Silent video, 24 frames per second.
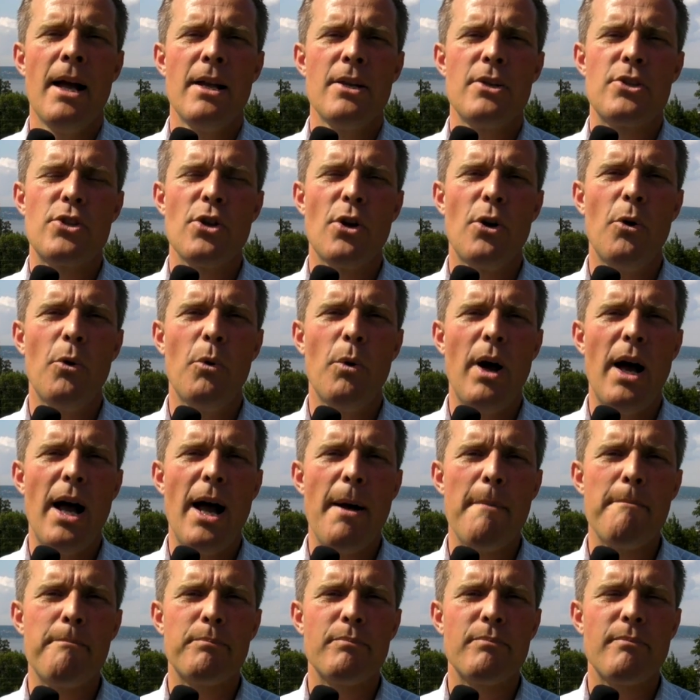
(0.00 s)

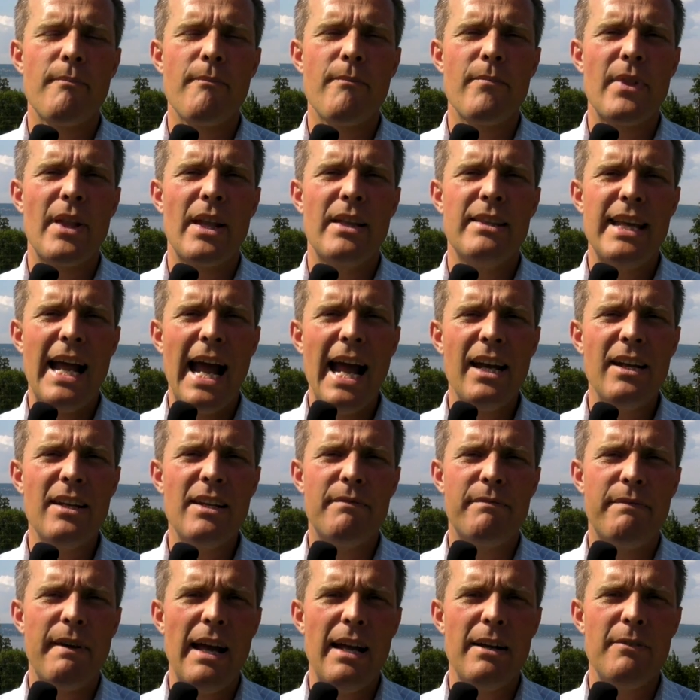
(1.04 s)
So the End
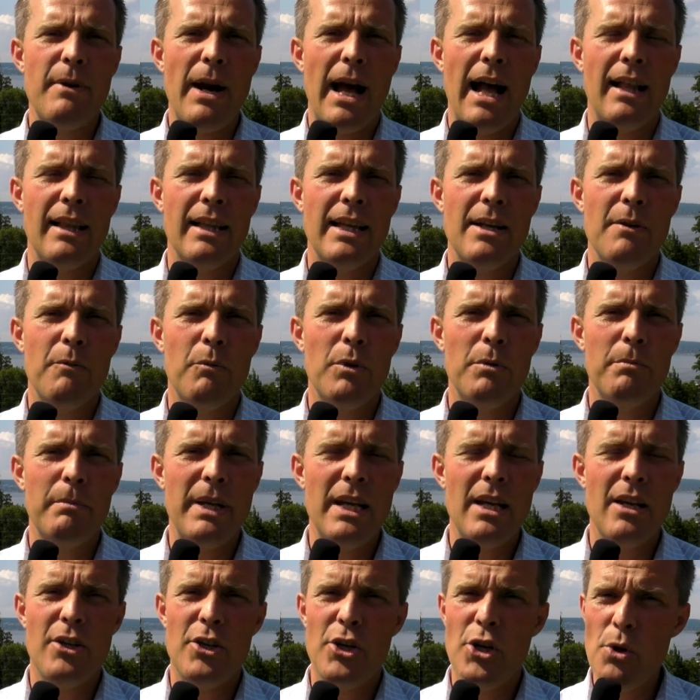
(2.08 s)
the Fed rally will
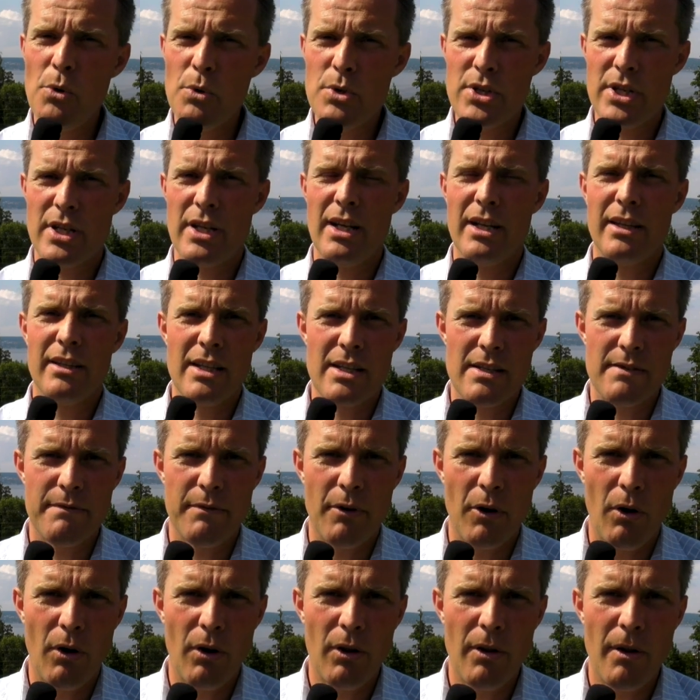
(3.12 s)
be a huge thing this
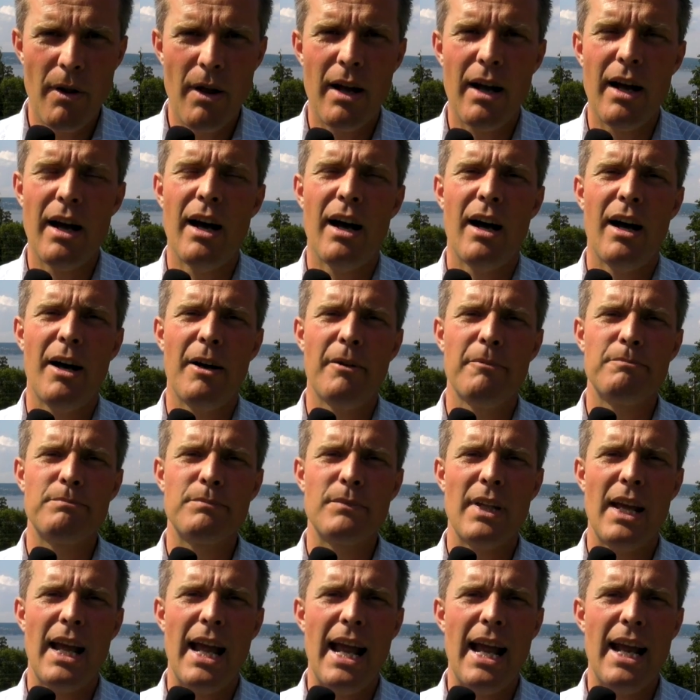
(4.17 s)
fall,
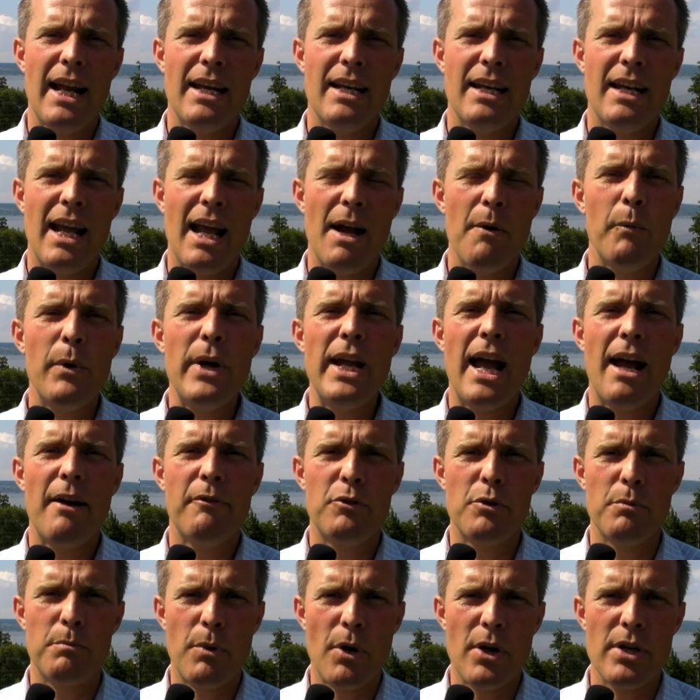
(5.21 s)
and we
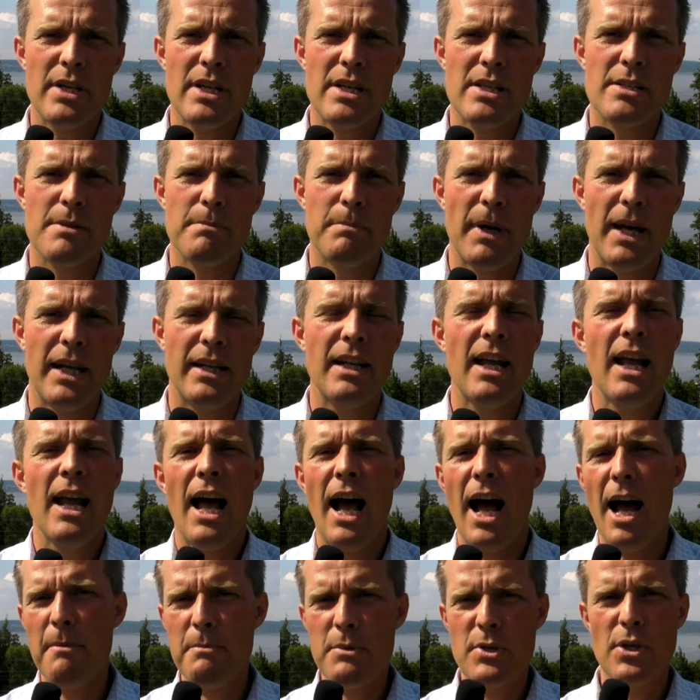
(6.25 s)
have to participate.
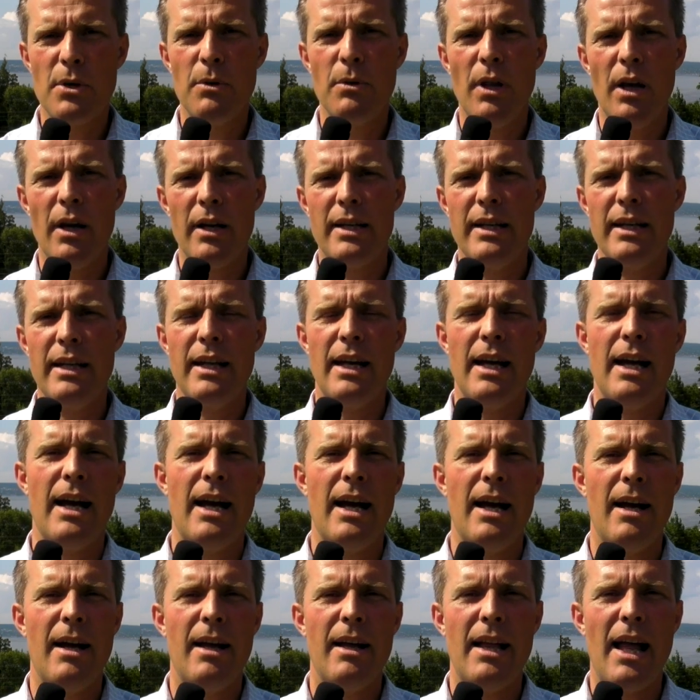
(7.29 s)
I'm so lucky
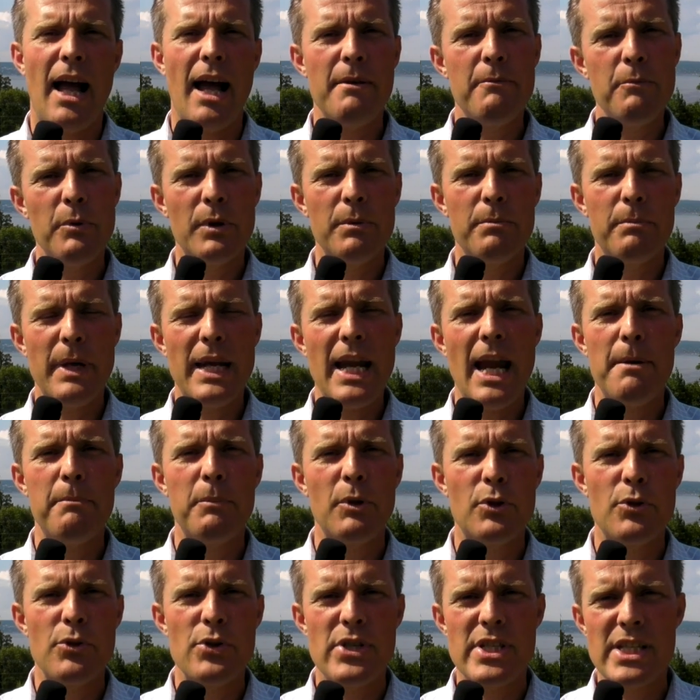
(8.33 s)
I will be
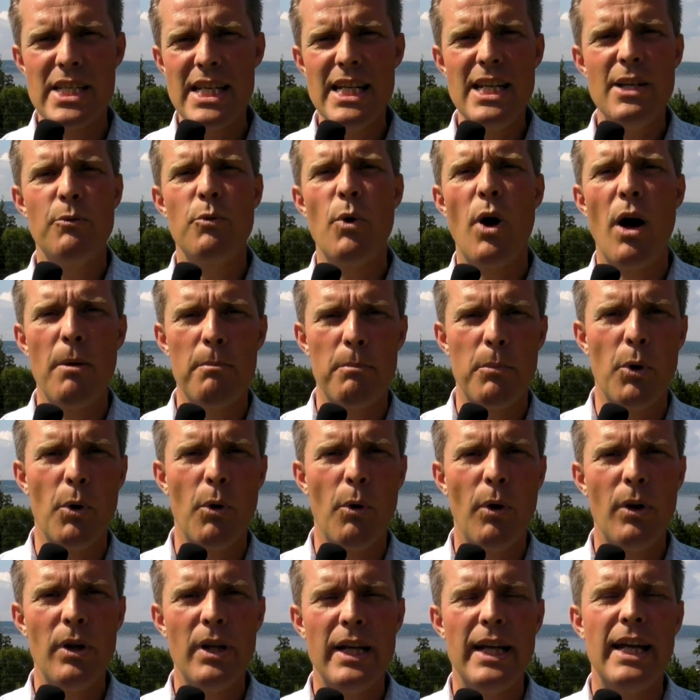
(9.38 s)
able to see Ron
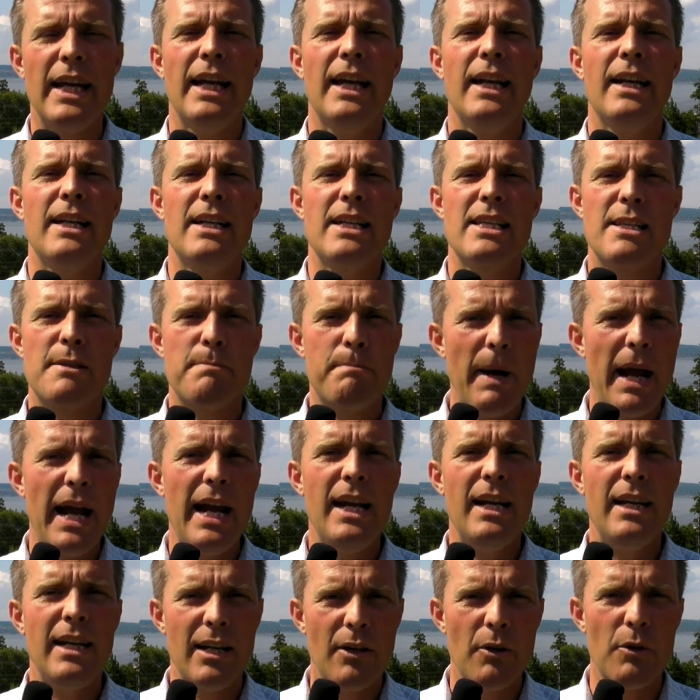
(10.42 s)
Paul in
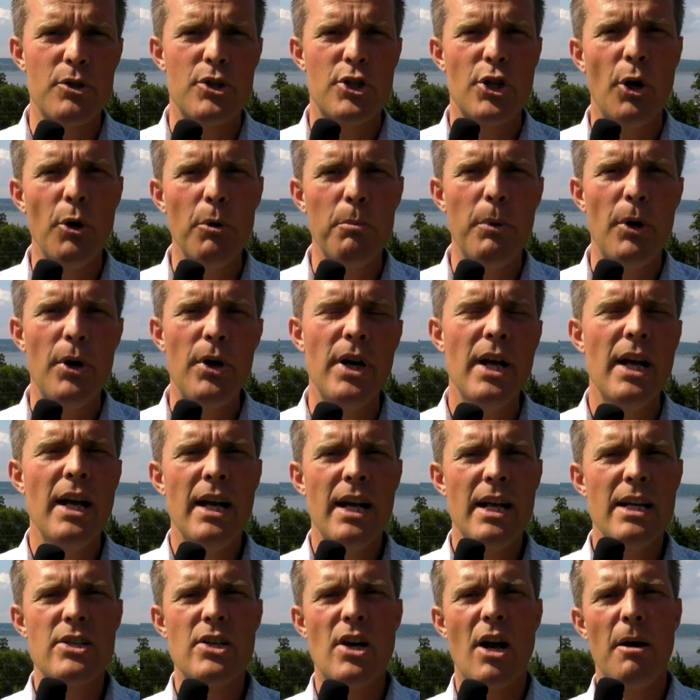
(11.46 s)
Spain in October.
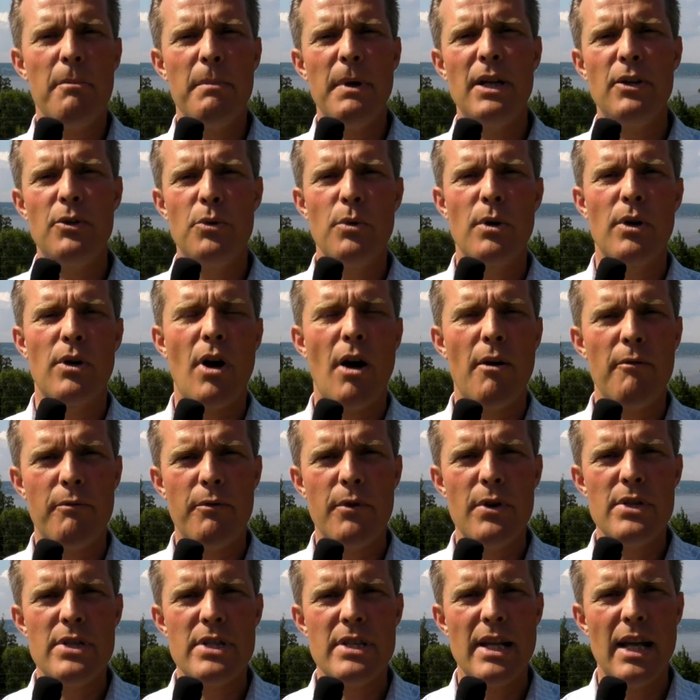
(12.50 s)
He's coming to a
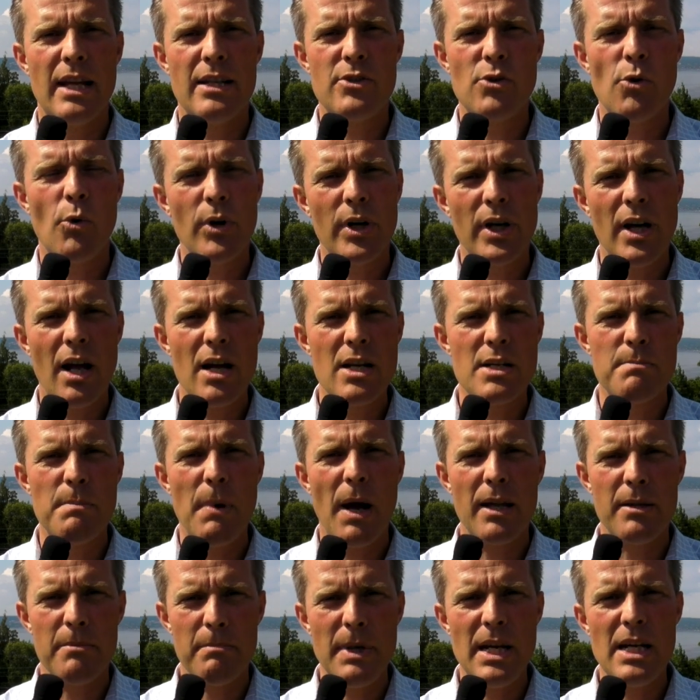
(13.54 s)
conference that's organized
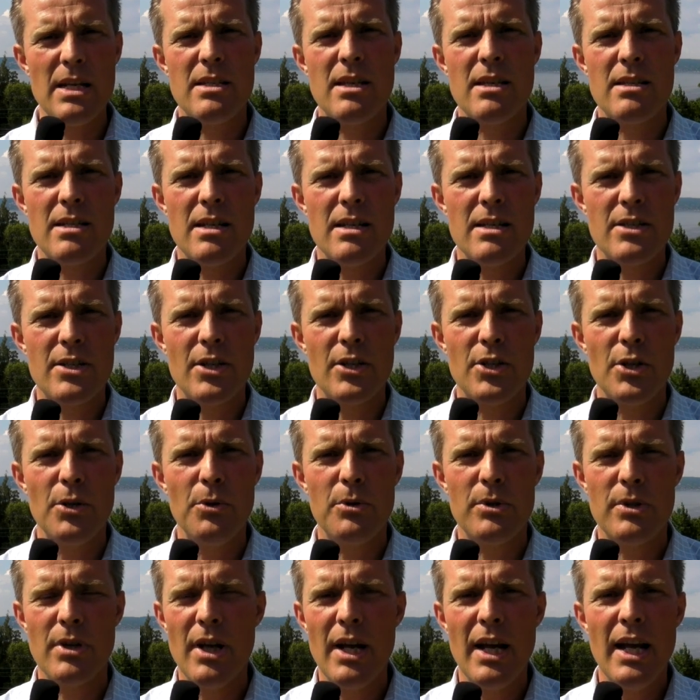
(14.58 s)
by the Mises
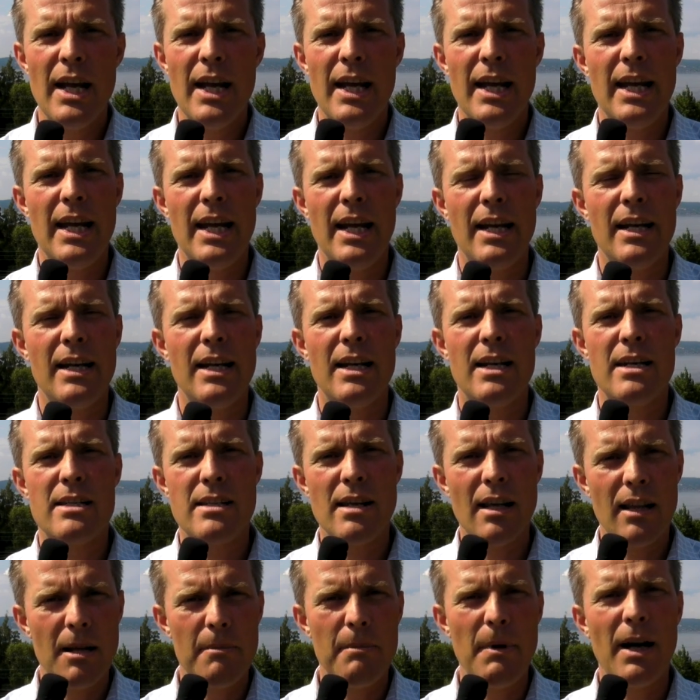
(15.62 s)
Institute in
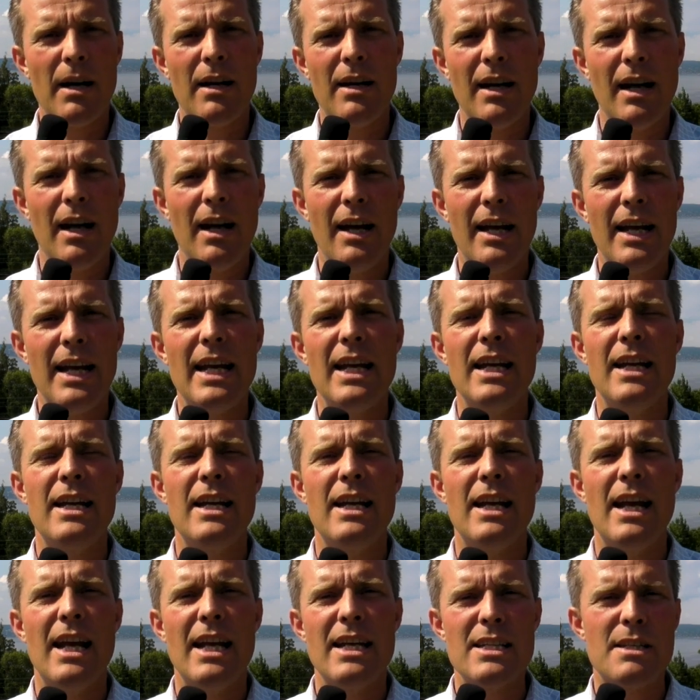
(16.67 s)
Salamanca
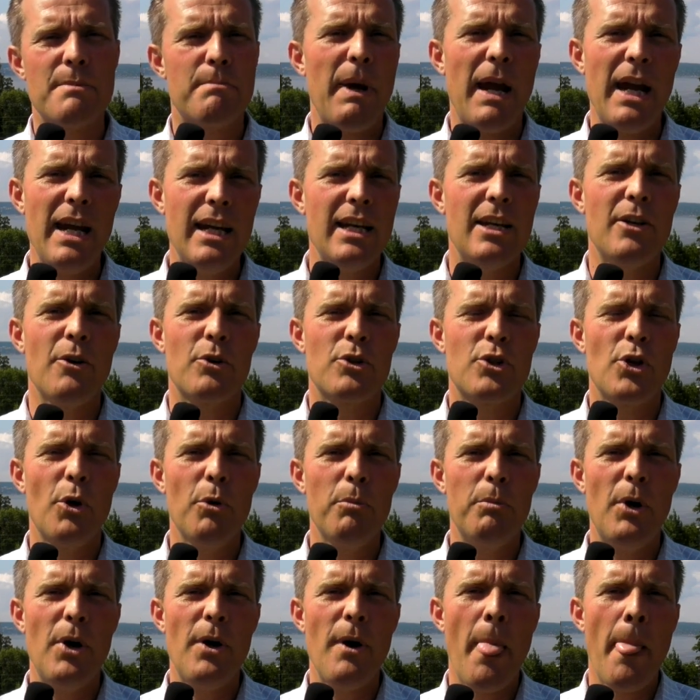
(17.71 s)
in Spain in
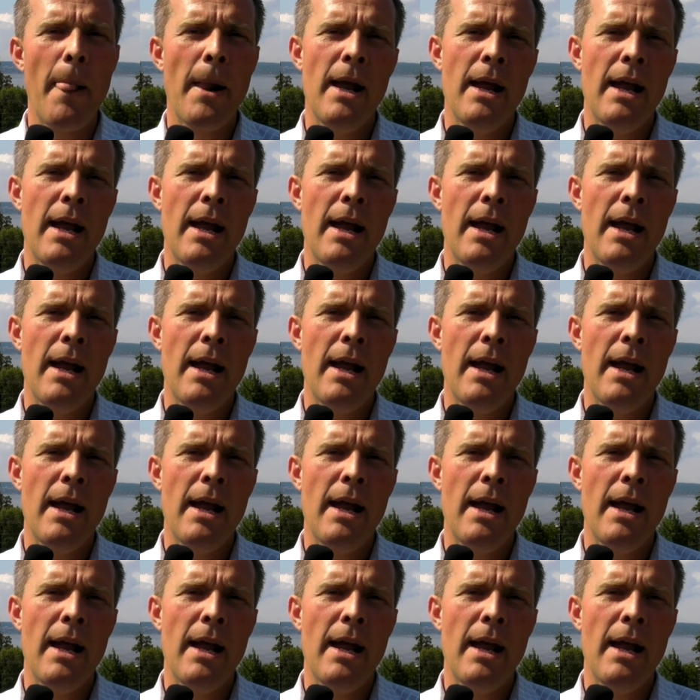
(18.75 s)
October.